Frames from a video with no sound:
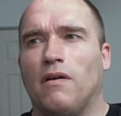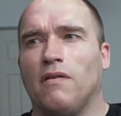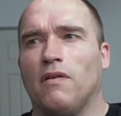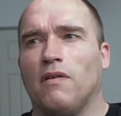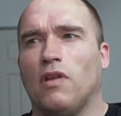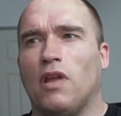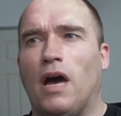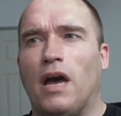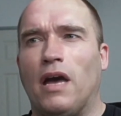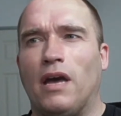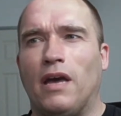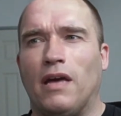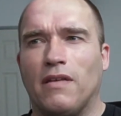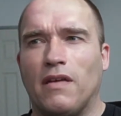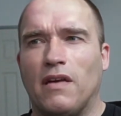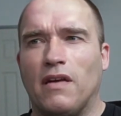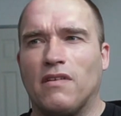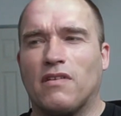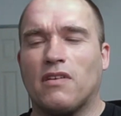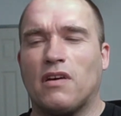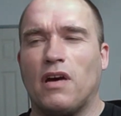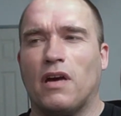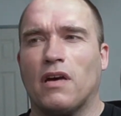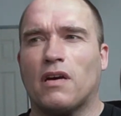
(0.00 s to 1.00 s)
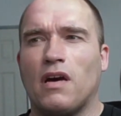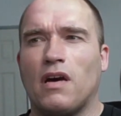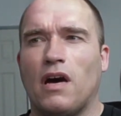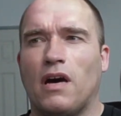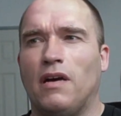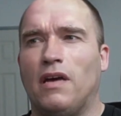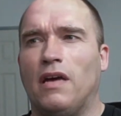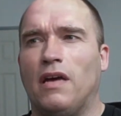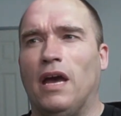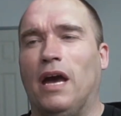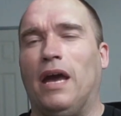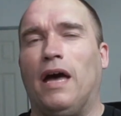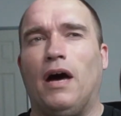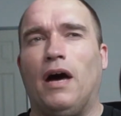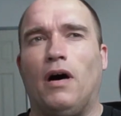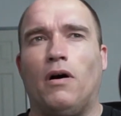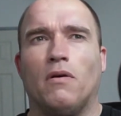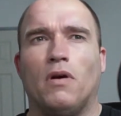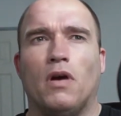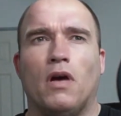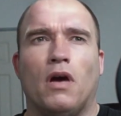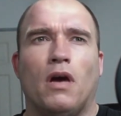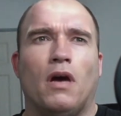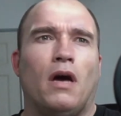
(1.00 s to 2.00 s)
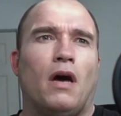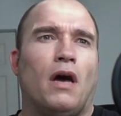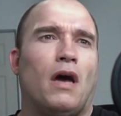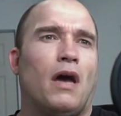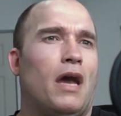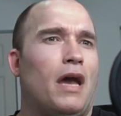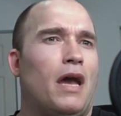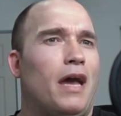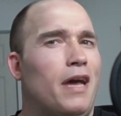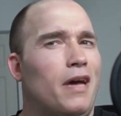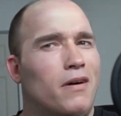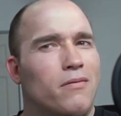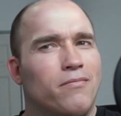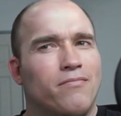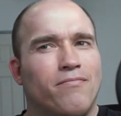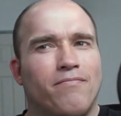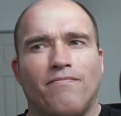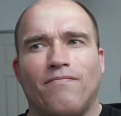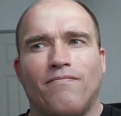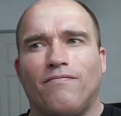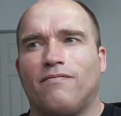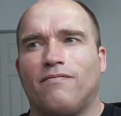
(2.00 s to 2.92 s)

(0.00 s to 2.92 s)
lighting that's kind of cutting in and out. And I